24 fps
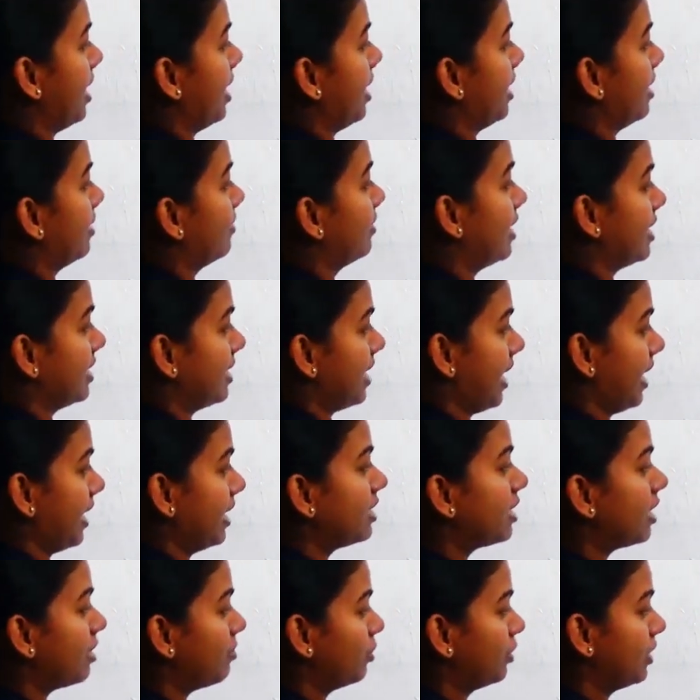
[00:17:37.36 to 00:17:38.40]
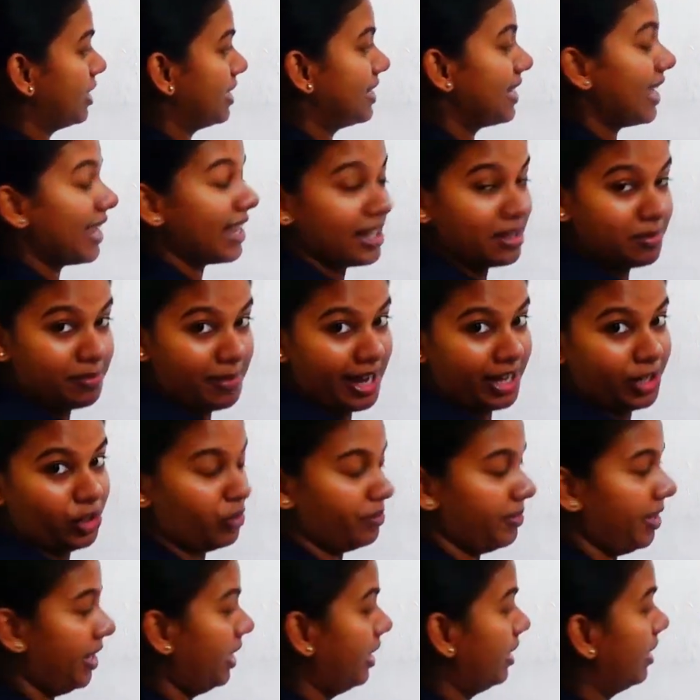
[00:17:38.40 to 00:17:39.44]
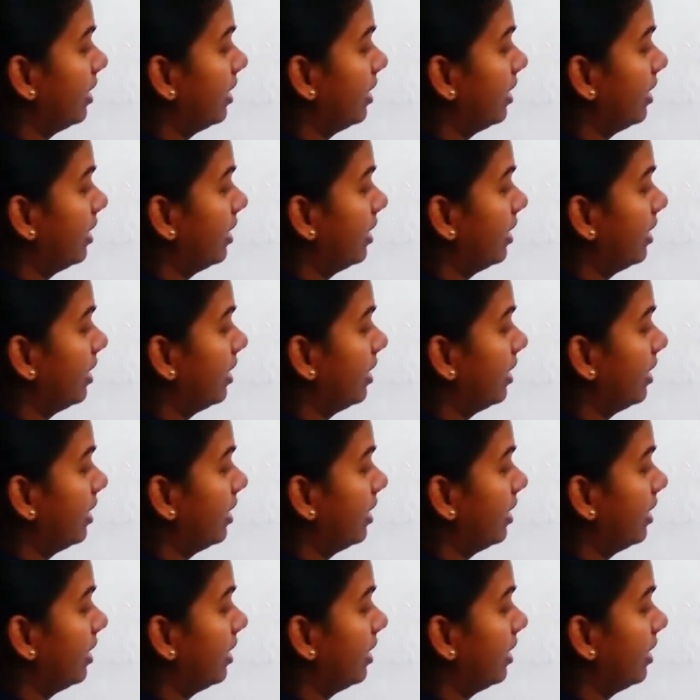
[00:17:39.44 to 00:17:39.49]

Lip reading: the second term of the second binomial.